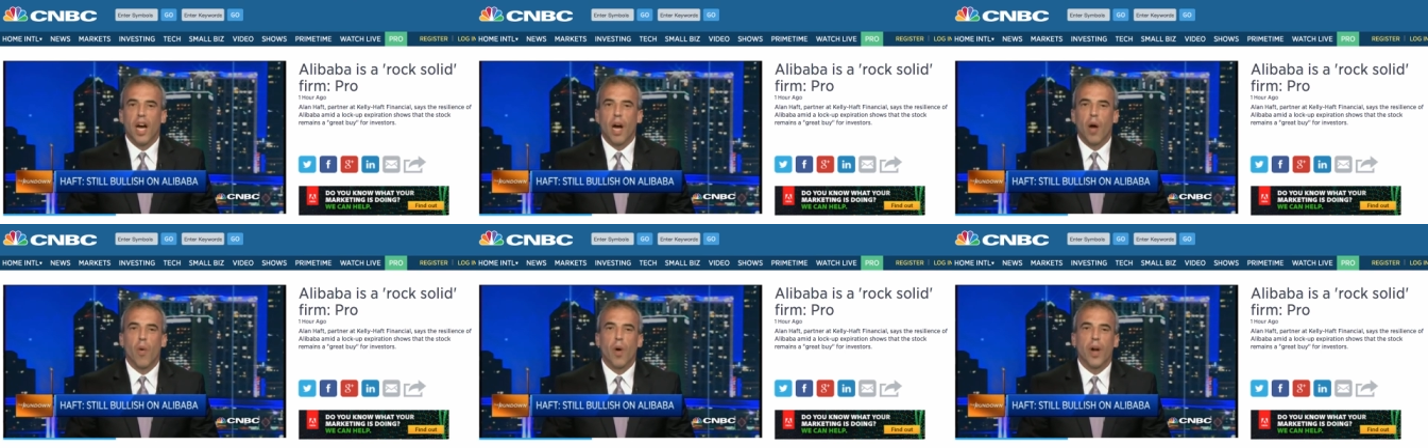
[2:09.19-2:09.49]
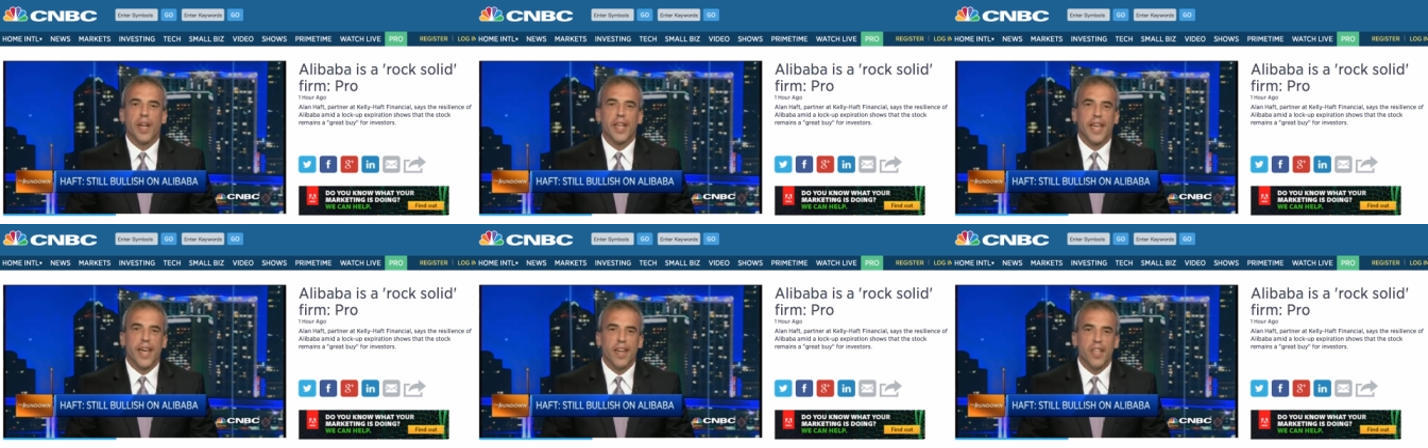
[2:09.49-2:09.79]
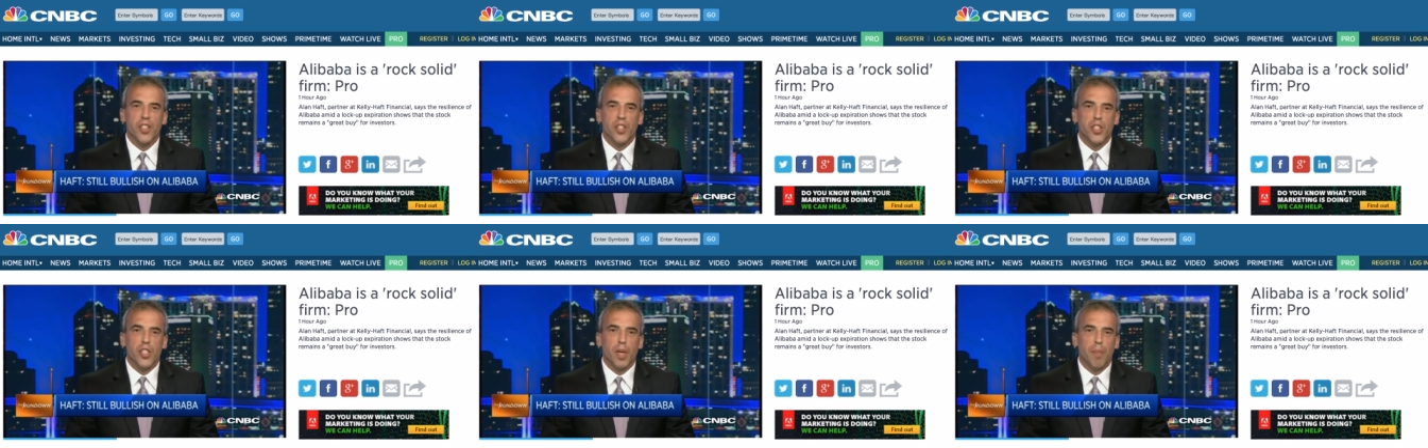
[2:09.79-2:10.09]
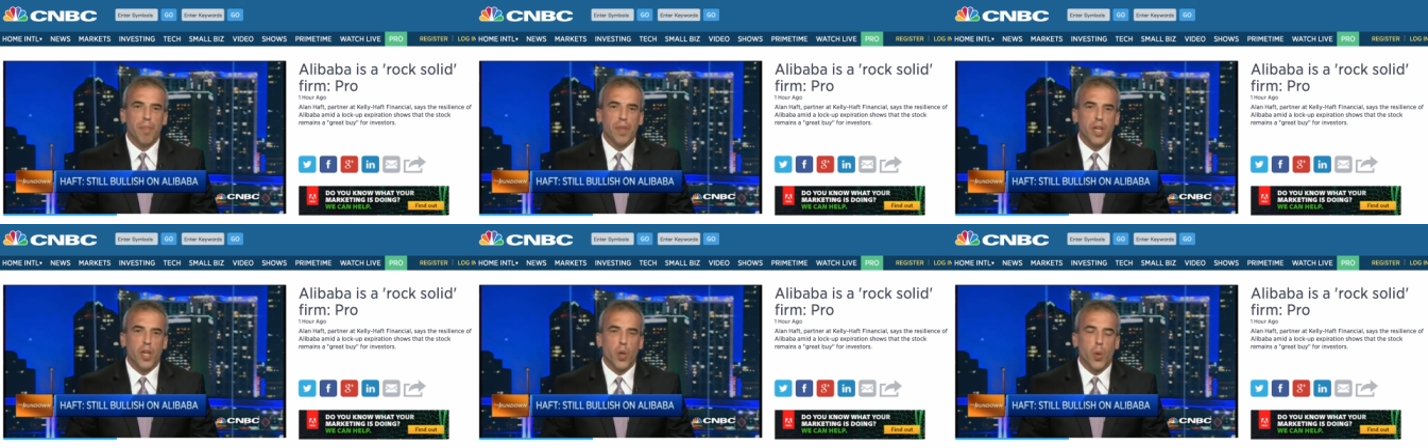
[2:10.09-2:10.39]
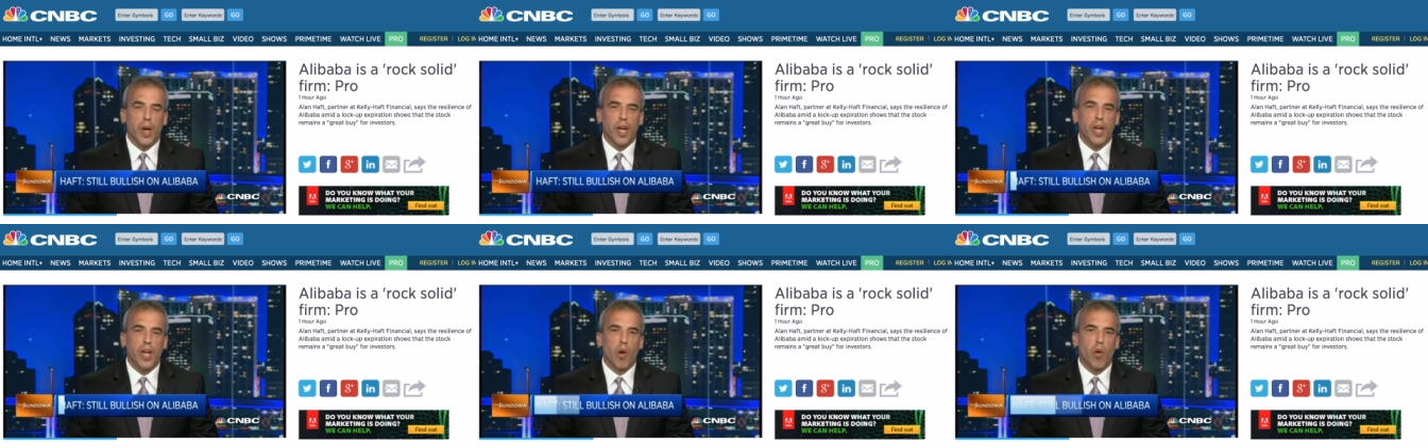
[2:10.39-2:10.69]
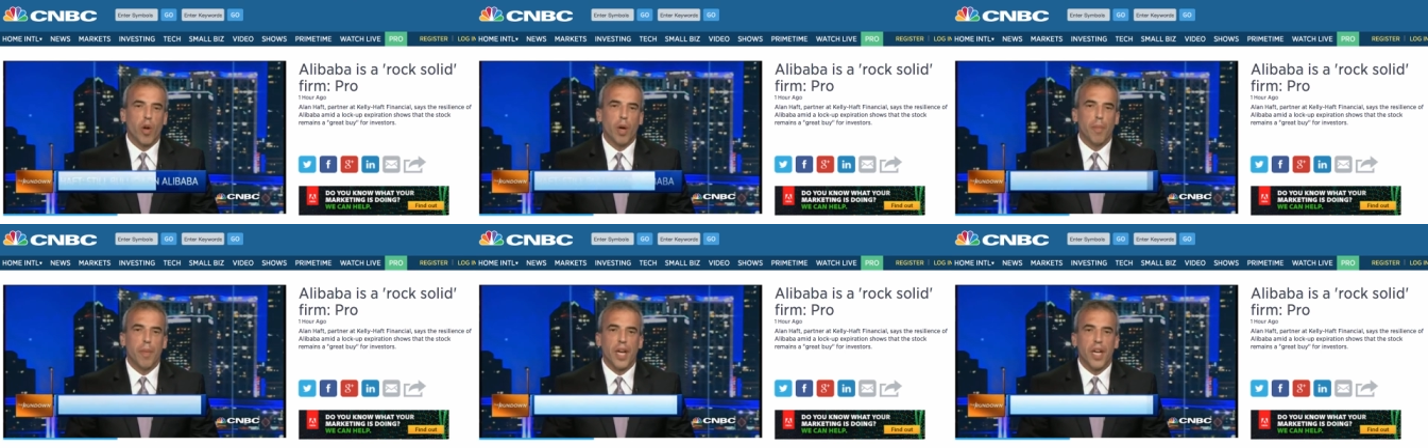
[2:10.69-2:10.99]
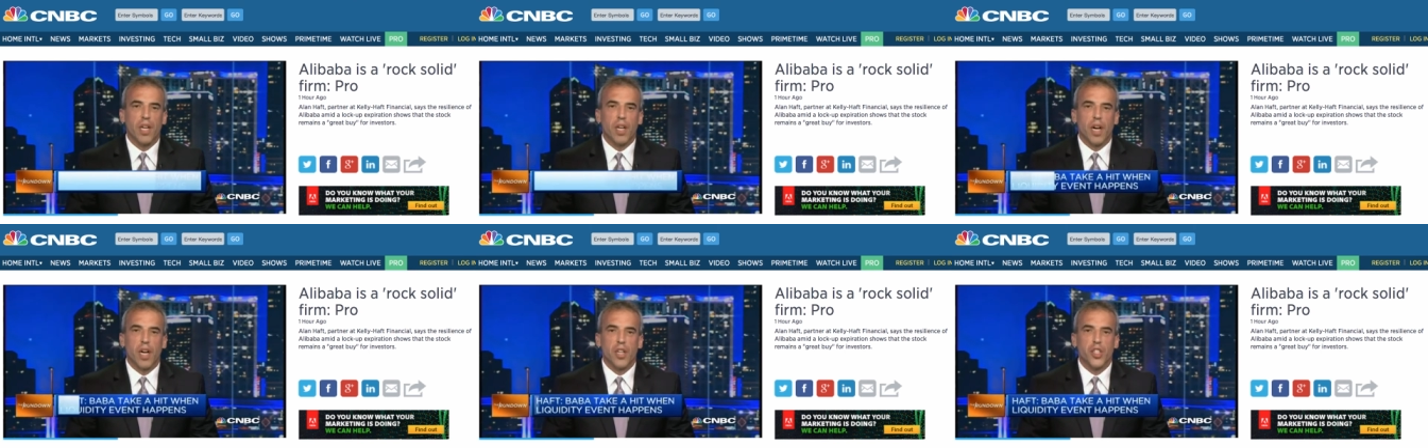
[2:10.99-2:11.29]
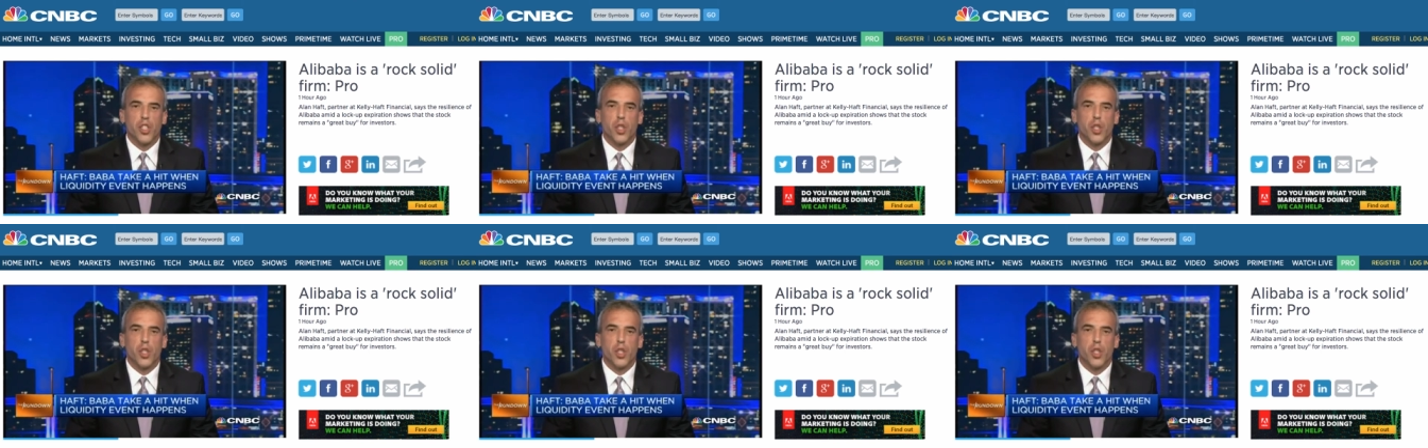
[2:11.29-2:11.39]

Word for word: I want to get into something quick, I want to make uh,